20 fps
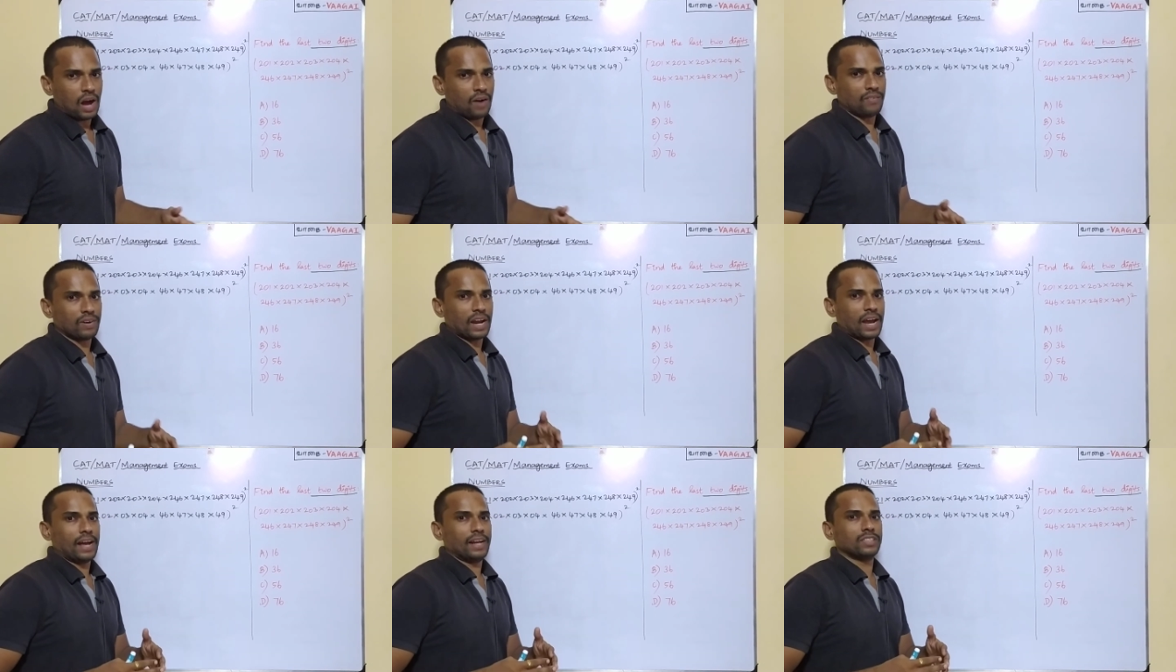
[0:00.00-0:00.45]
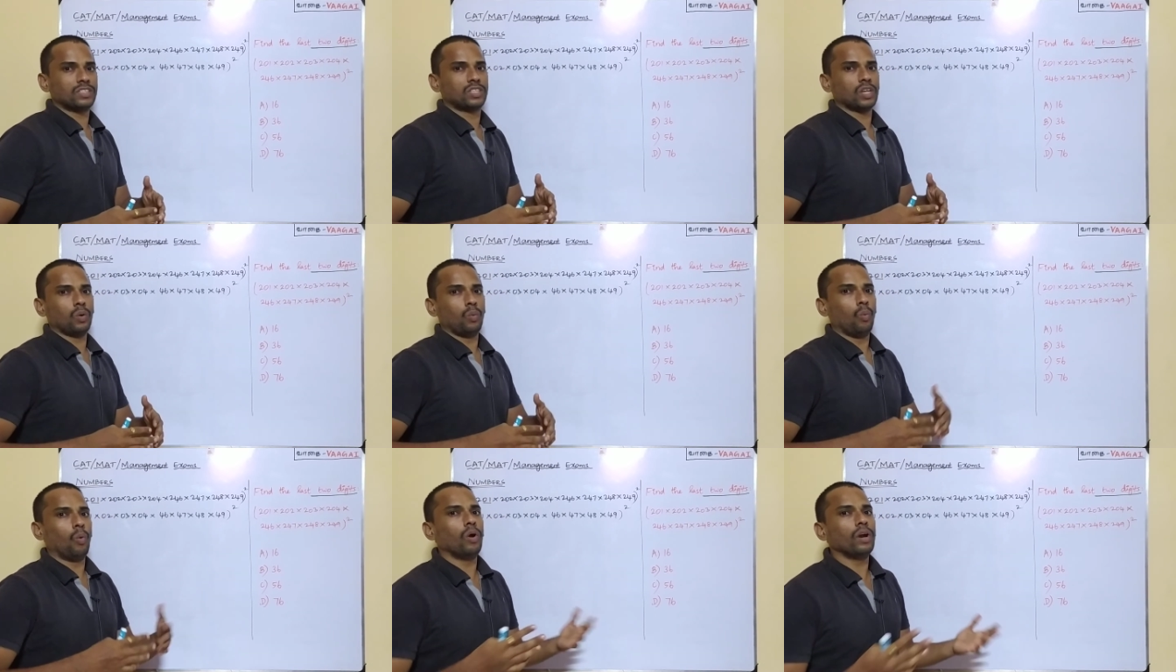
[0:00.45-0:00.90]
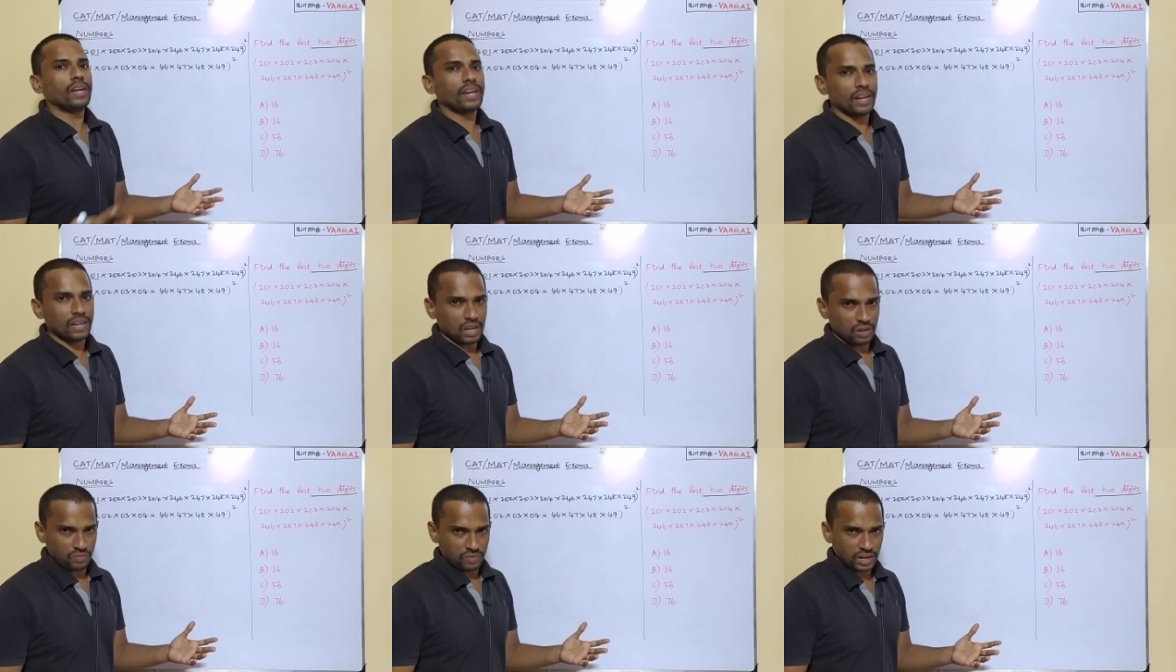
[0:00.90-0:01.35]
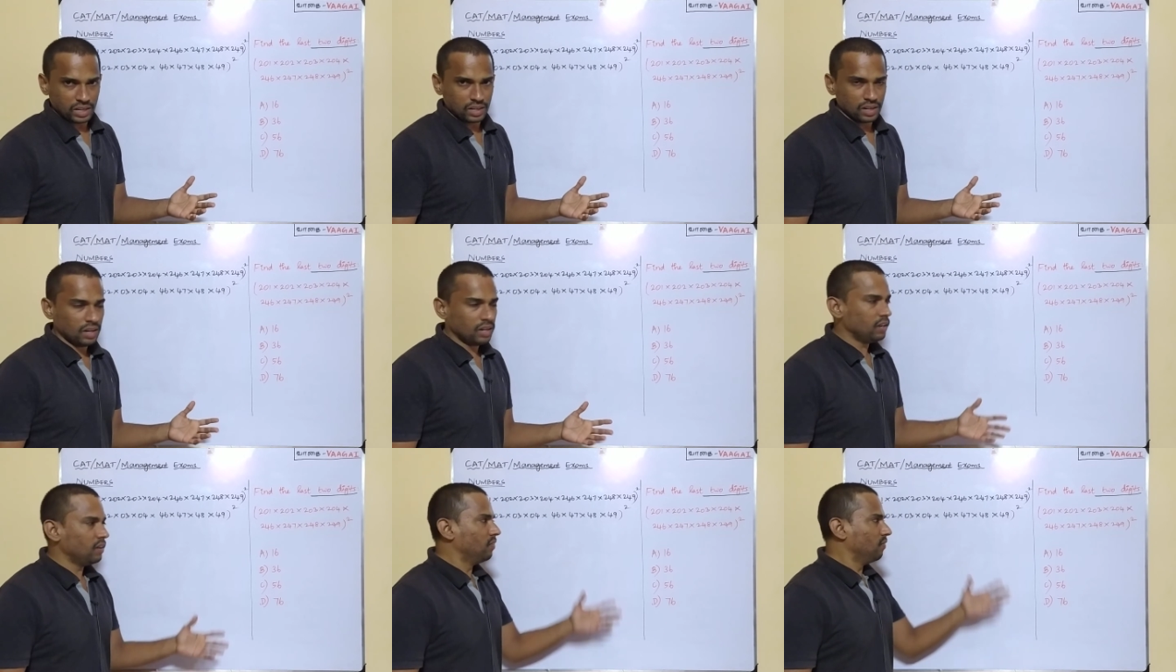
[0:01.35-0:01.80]
Our answer won't get
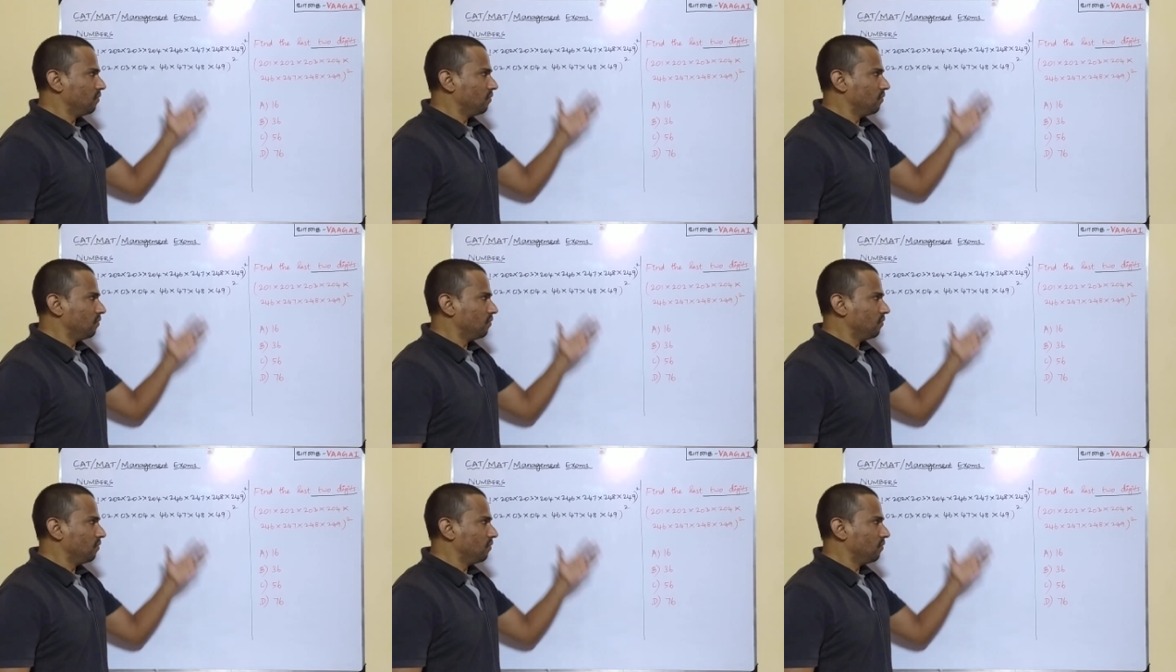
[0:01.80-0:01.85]
affected.